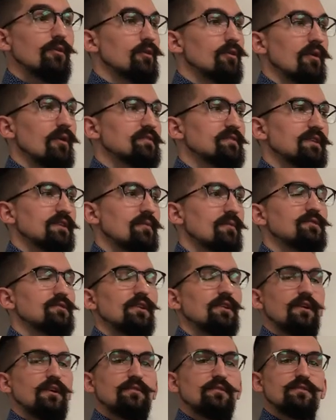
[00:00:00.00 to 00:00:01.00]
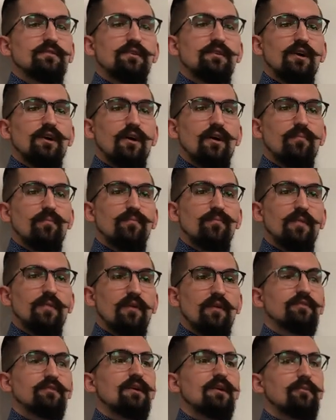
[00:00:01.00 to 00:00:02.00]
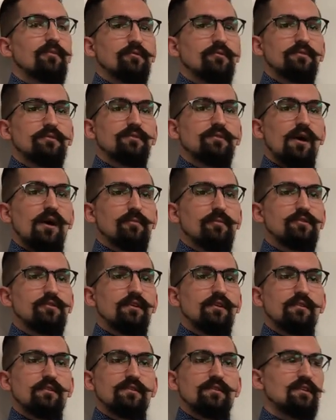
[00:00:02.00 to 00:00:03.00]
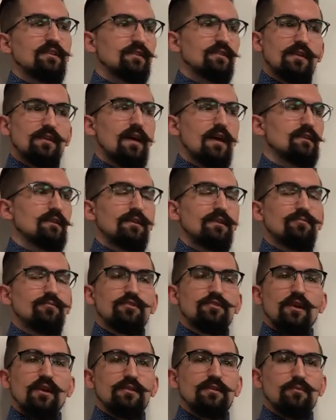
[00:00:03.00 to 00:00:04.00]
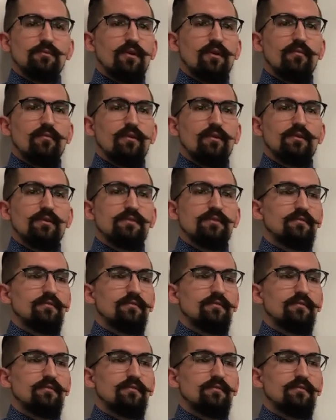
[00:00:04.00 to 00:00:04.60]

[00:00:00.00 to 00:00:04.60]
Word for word: you all have the same chance. Um, every time you go to a slot machine, it's the exact same chance, whatever it is.